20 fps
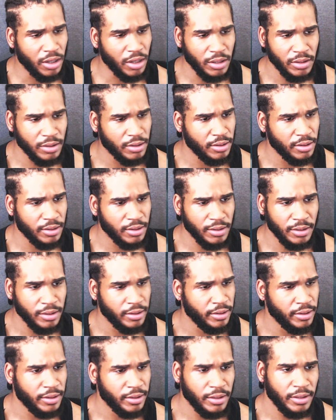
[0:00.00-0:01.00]
From the
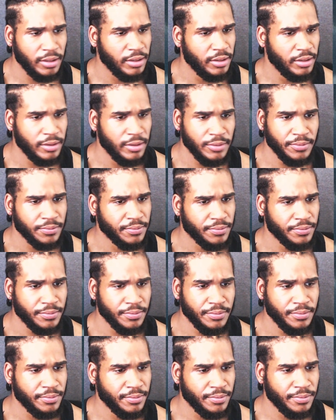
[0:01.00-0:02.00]
island of
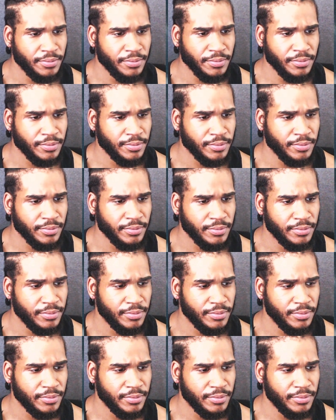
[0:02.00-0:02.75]
Mauritius,